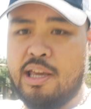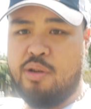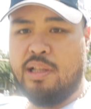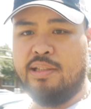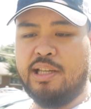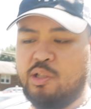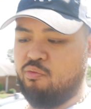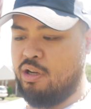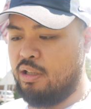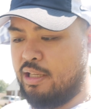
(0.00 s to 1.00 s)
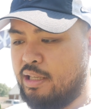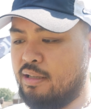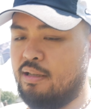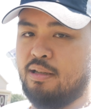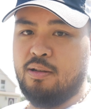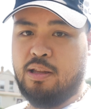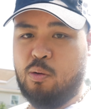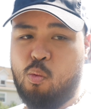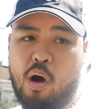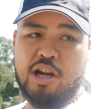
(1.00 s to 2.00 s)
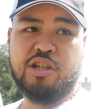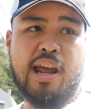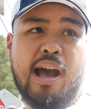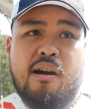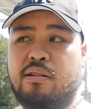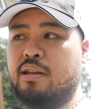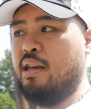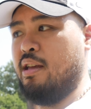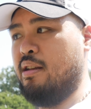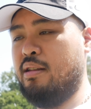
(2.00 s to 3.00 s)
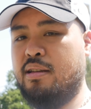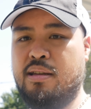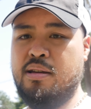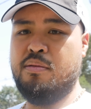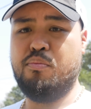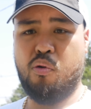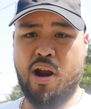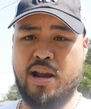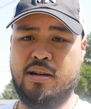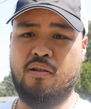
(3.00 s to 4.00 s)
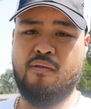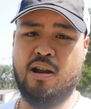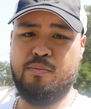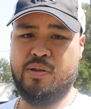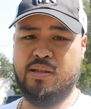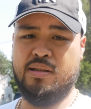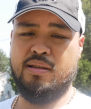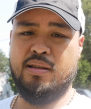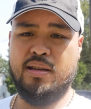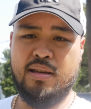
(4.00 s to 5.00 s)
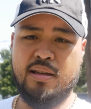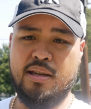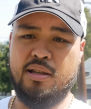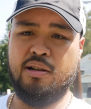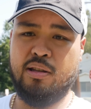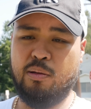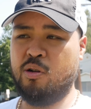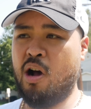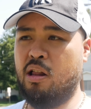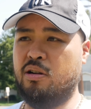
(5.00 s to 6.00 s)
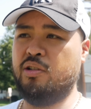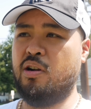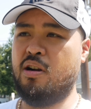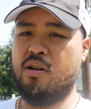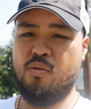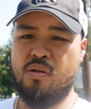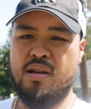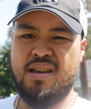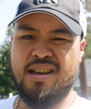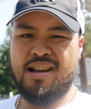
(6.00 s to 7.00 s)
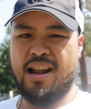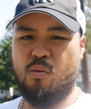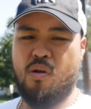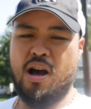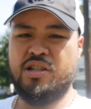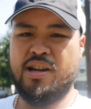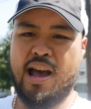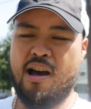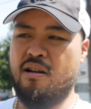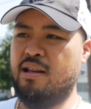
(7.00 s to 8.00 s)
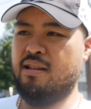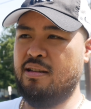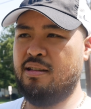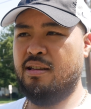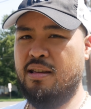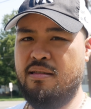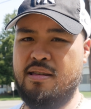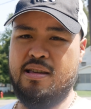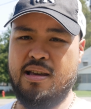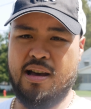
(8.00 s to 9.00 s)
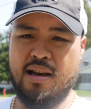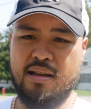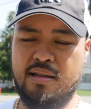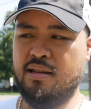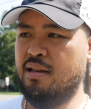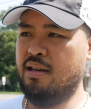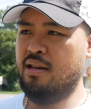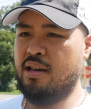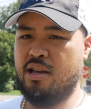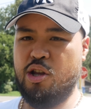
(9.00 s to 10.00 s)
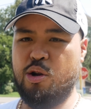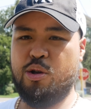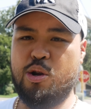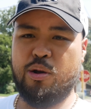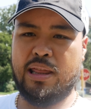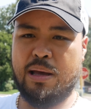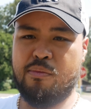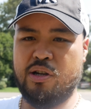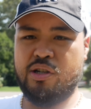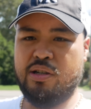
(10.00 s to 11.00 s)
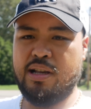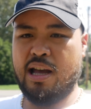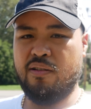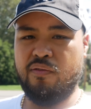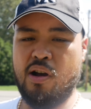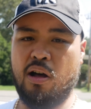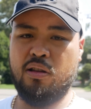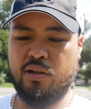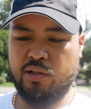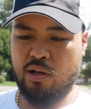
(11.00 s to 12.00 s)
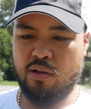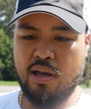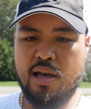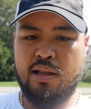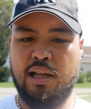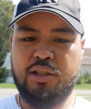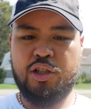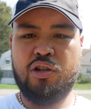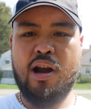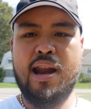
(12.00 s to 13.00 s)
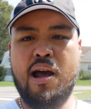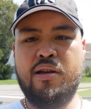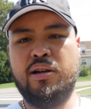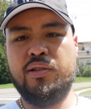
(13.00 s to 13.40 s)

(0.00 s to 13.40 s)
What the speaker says: You can see it's really like washed out and bright around me. You know, the colors are kind of washed out, and the you know, you don't get that much kind of color. So let's just try it out here.